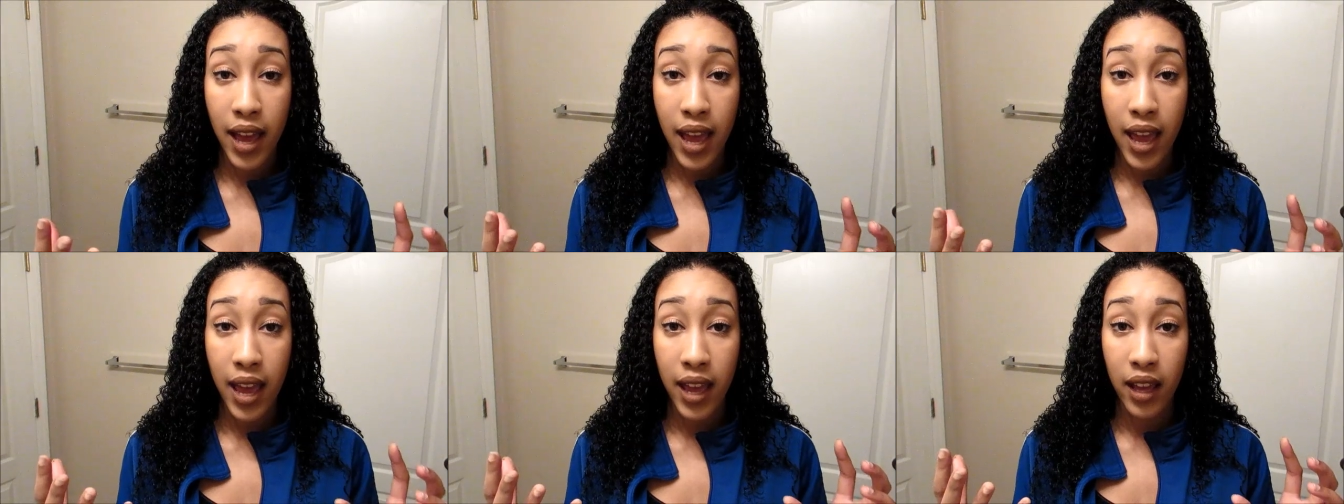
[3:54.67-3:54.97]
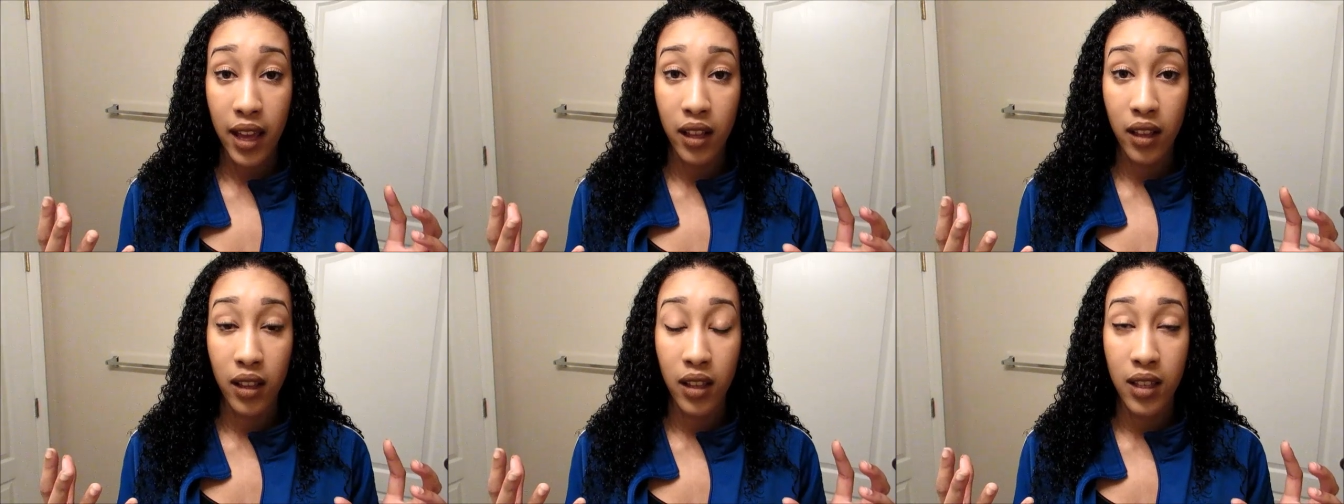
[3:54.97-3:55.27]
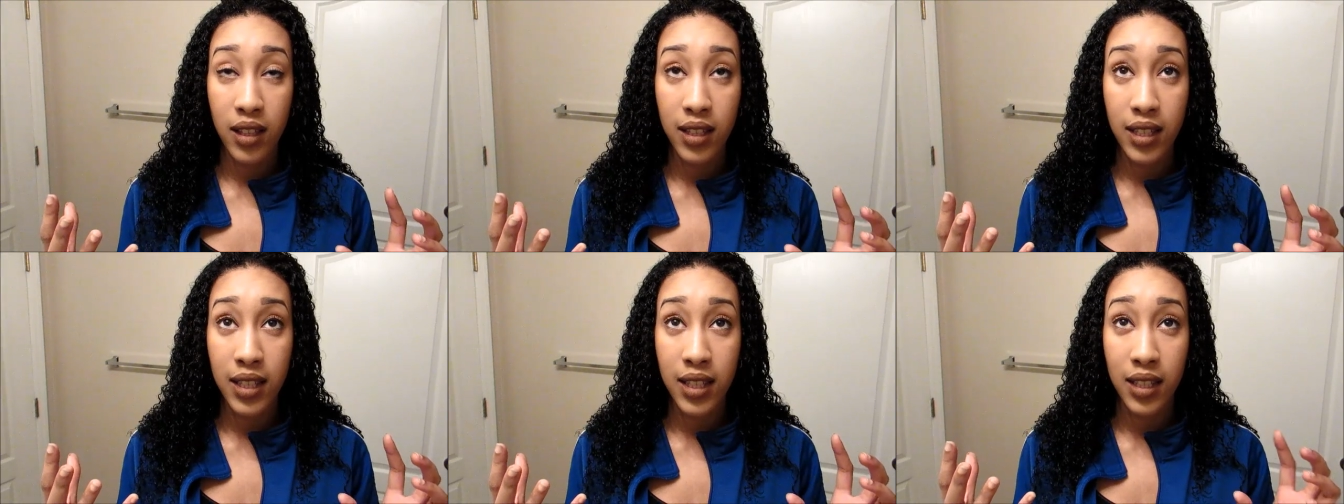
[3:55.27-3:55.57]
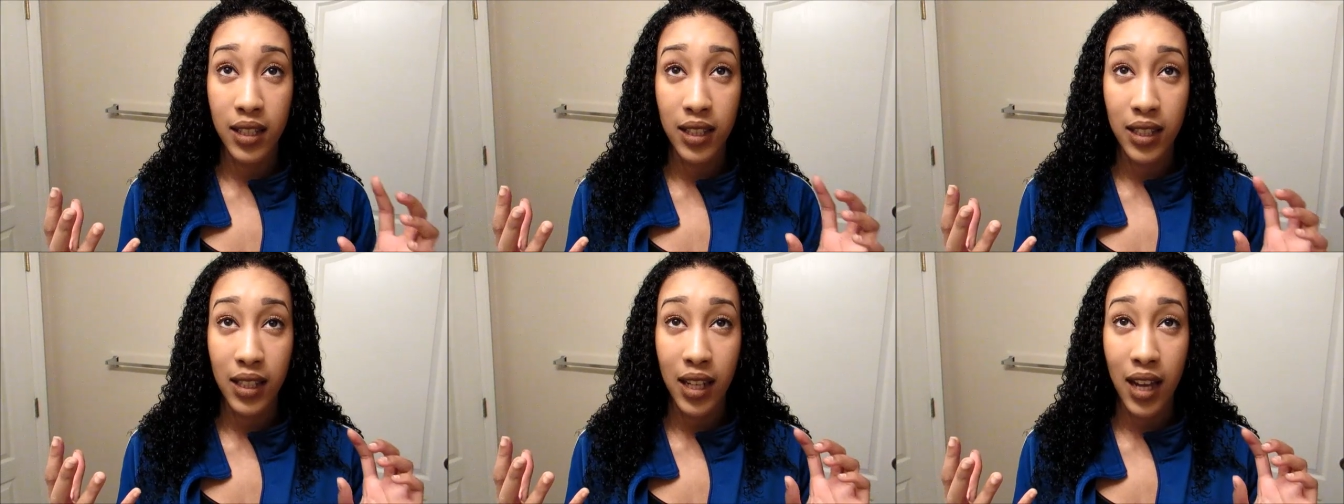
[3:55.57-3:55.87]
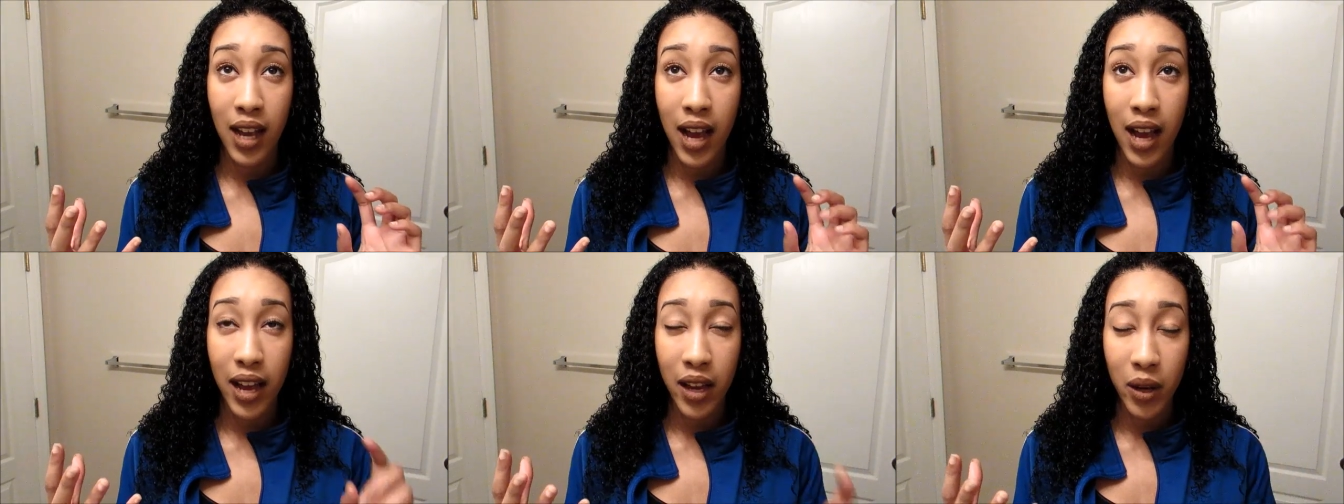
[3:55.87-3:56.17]
And
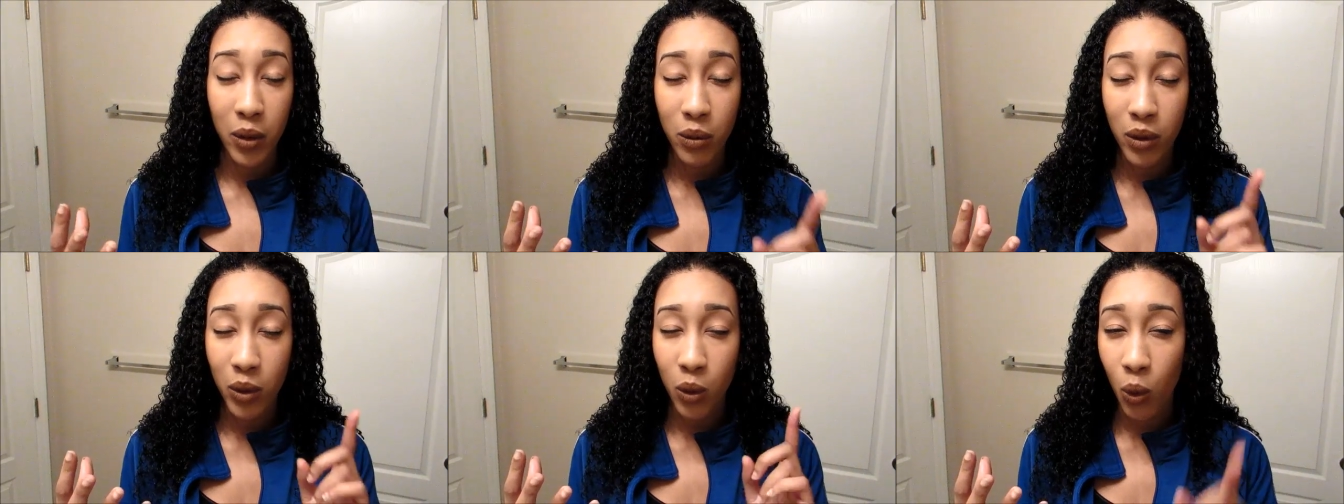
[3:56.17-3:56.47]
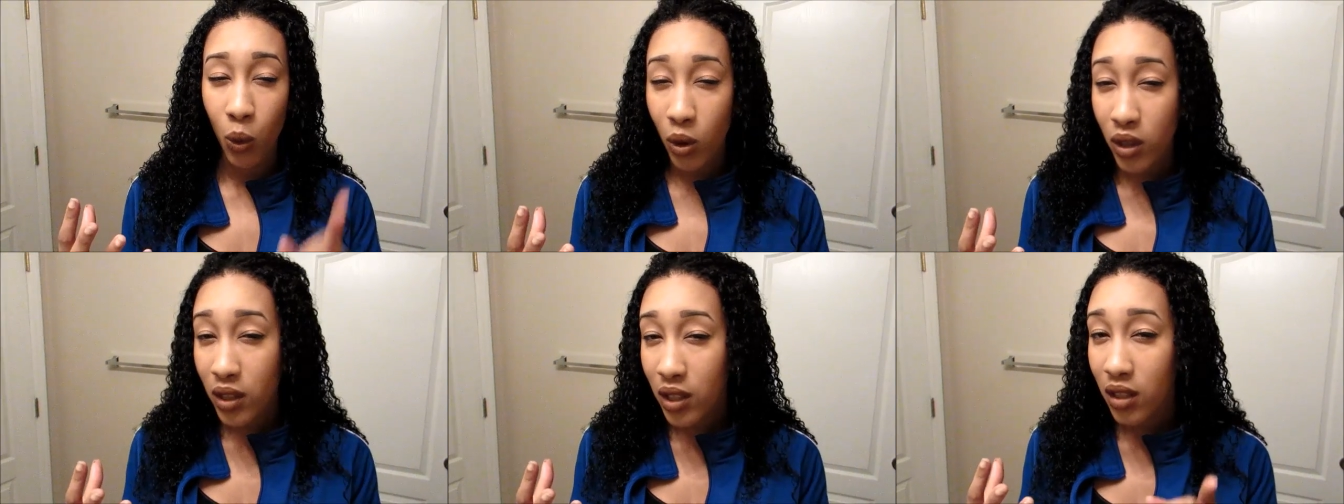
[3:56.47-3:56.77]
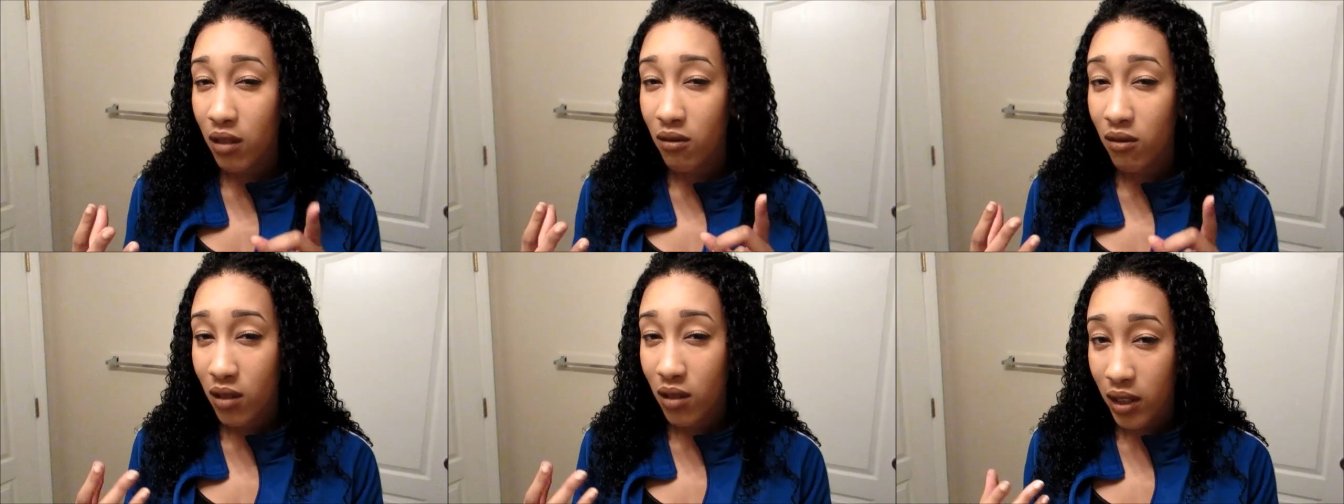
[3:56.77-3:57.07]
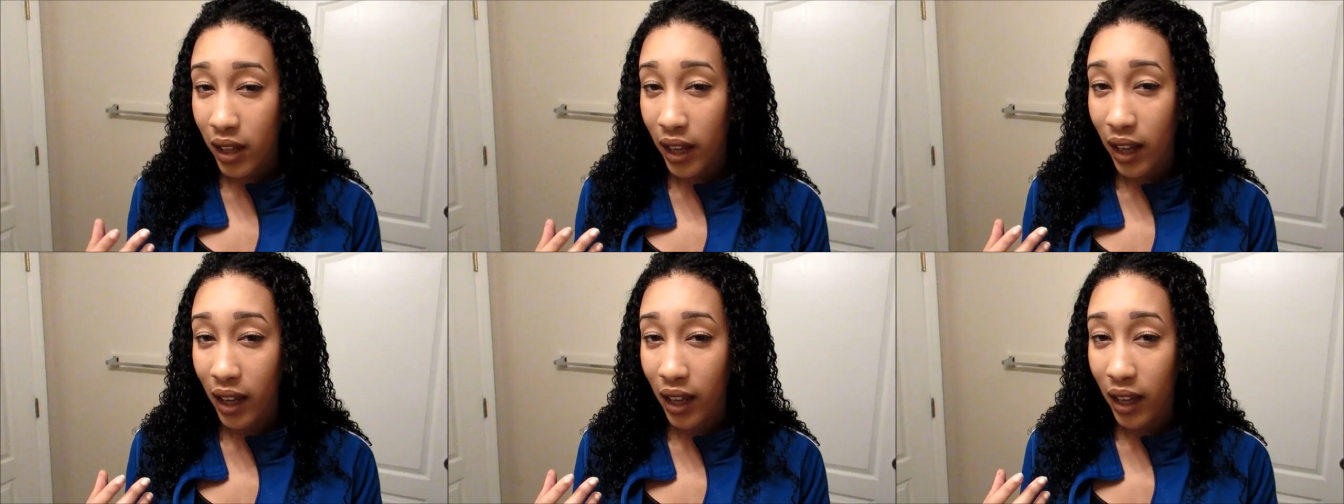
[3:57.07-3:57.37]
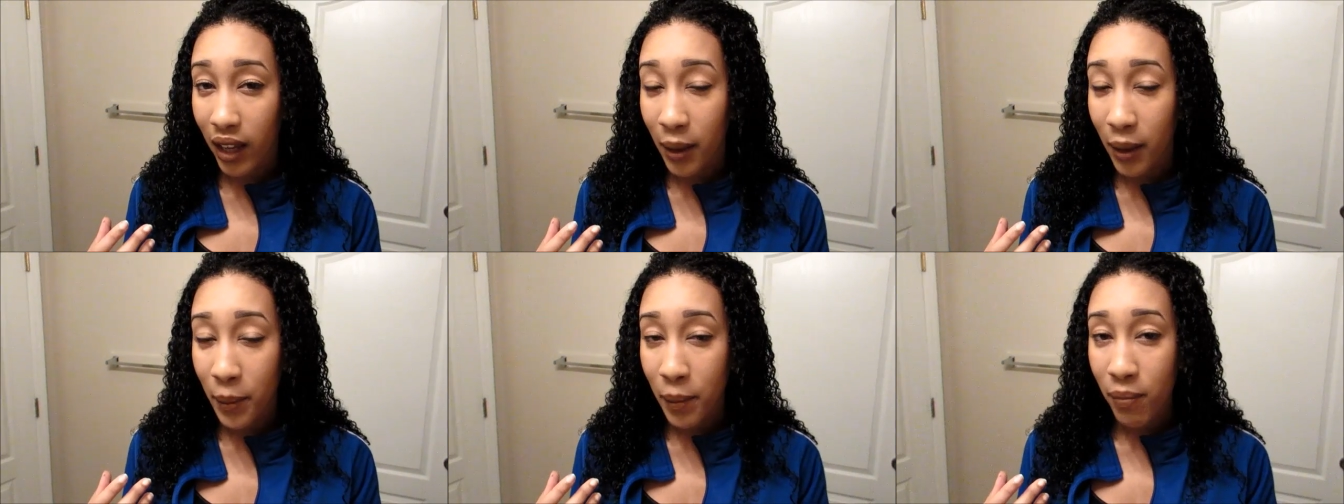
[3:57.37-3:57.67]
I would also
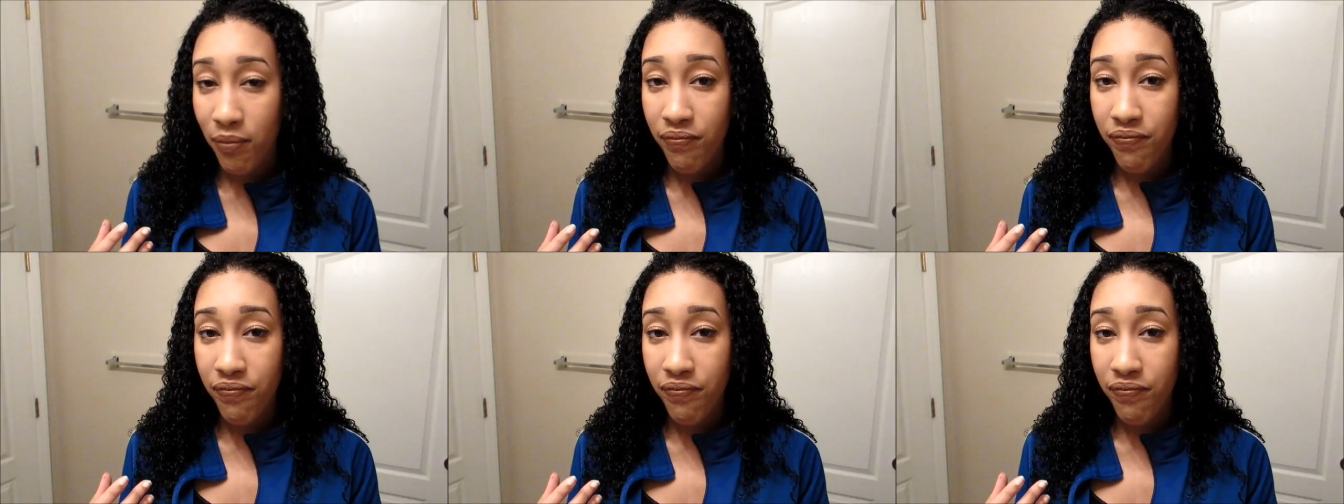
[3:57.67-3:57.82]
say